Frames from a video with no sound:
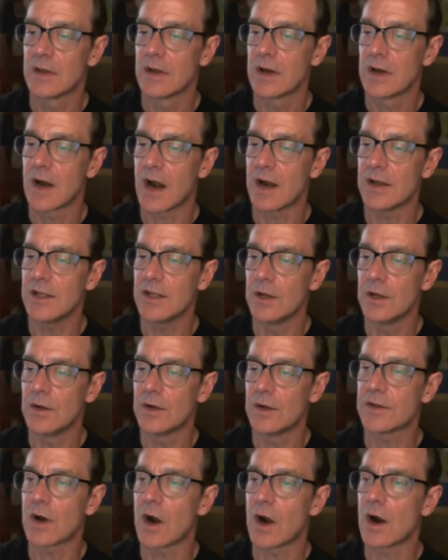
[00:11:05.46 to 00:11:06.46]
Our
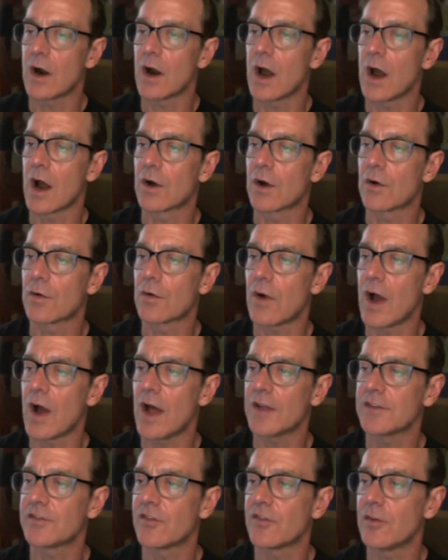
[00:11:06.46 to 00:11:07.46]
units are
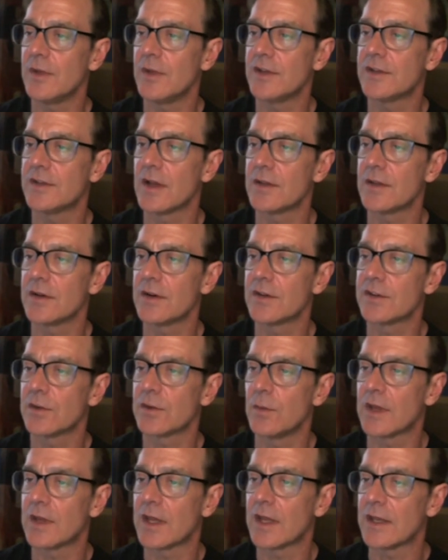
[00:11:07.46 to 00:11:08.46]
across from each other, so
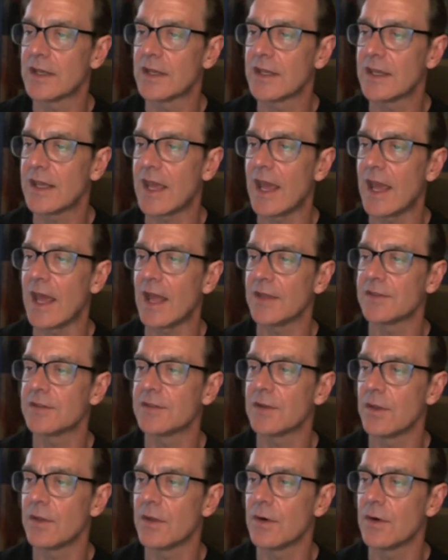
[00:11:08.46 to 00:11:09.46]
we can
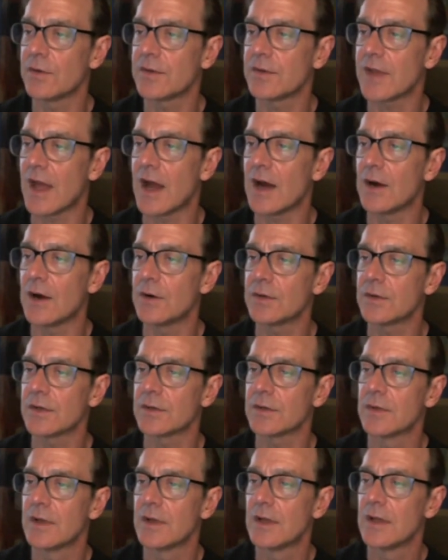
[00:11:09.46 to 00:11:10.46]
cancel those
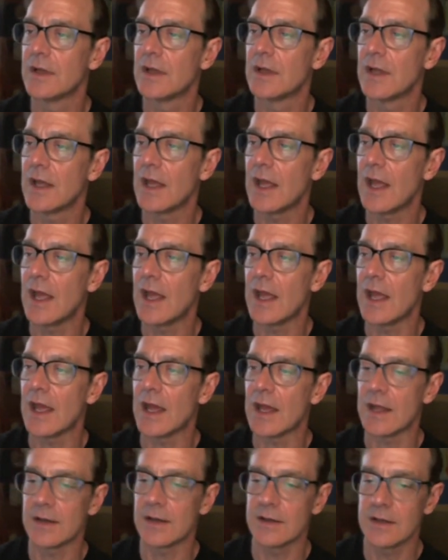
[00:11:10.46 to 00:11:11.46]
out
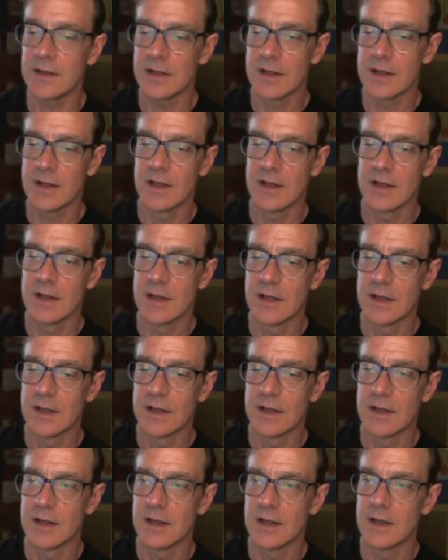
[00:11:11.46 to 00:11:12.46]
and
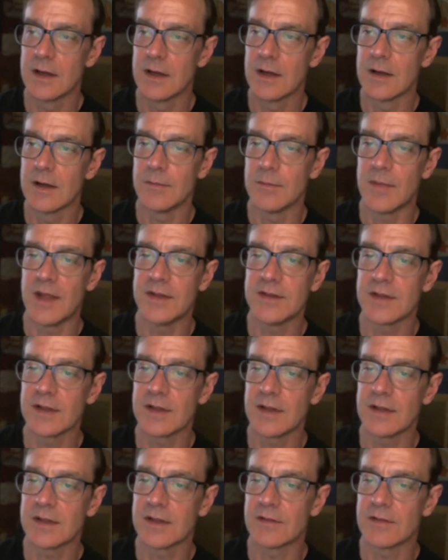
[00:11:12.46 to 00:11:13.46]

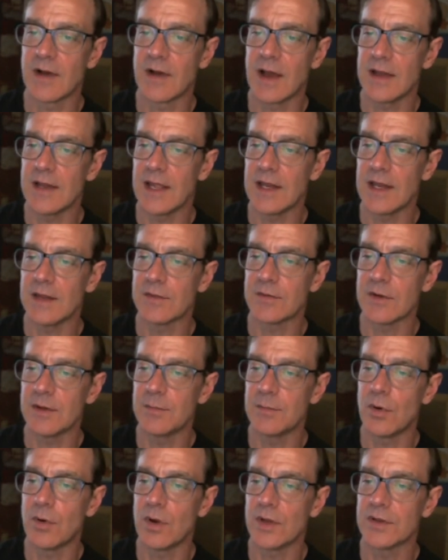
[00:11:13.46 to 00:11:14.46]
basically divide
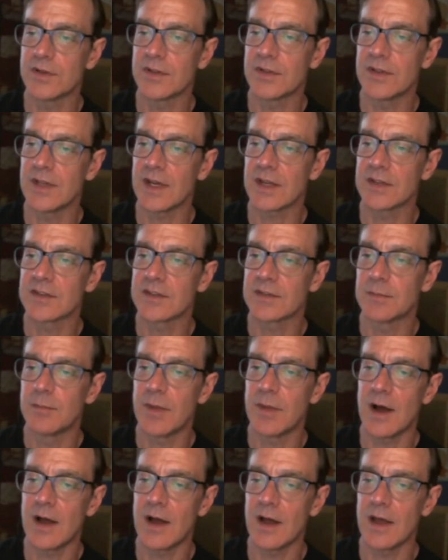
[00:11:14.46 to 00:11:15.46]
83.6
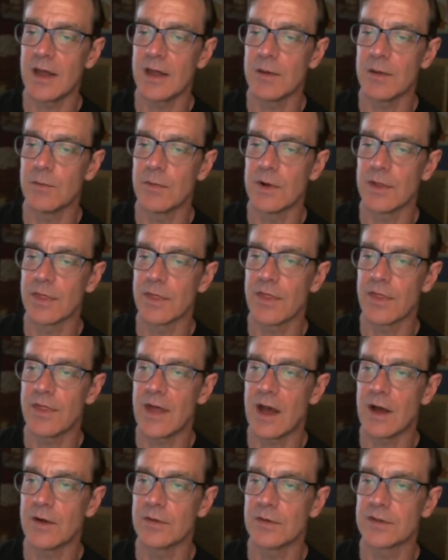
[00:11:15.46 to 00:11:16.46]
by
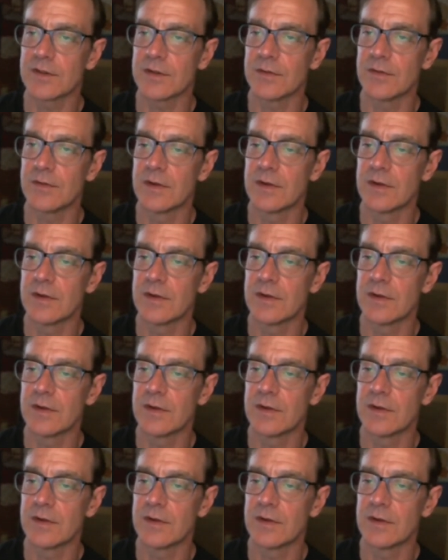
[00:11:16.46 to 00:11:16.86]
1,000